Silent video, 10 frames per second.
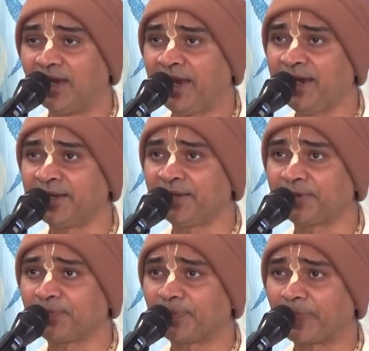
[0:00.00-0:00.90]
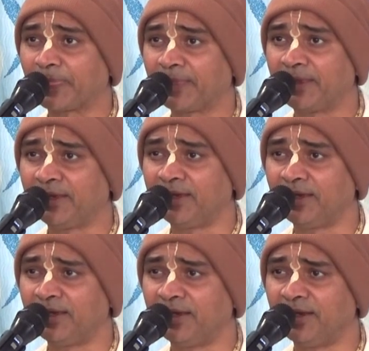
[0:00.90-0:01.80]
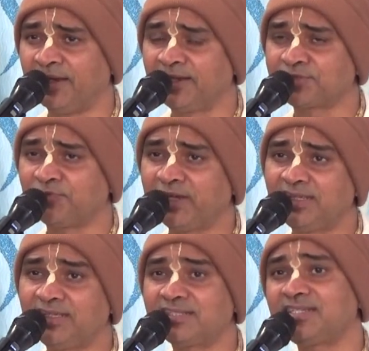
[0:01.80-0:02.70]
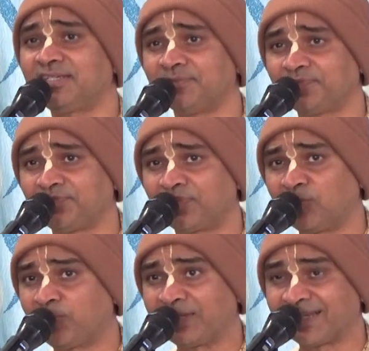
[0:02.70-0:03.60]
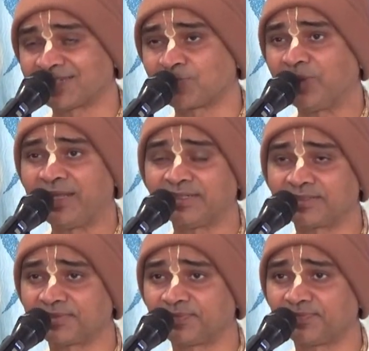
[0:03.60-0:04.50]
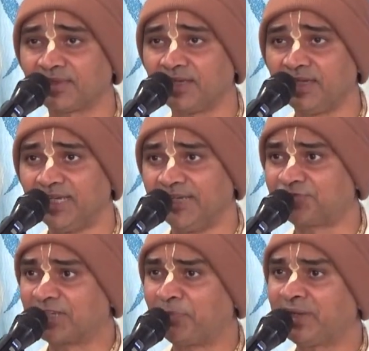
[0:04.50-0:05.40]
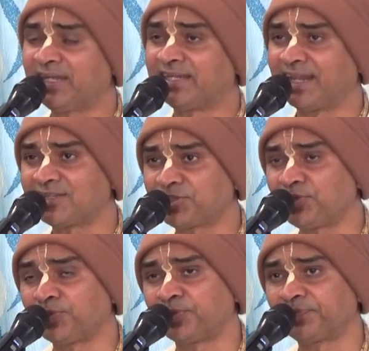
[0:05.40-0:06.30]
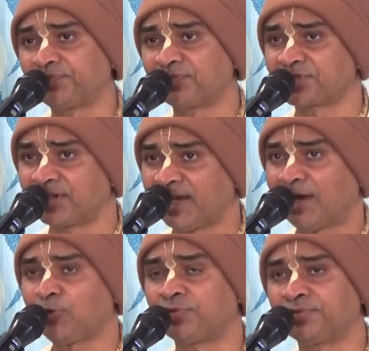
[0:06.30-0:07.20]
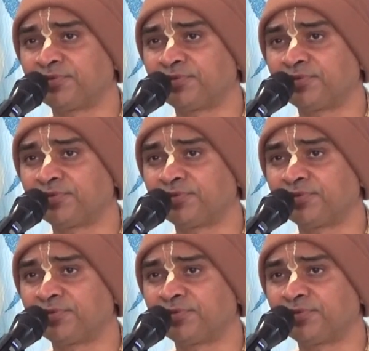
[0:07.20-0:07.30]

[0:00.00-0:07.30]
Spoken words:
and it is very easy. Prabhupada explains, if somebody tells you, sit down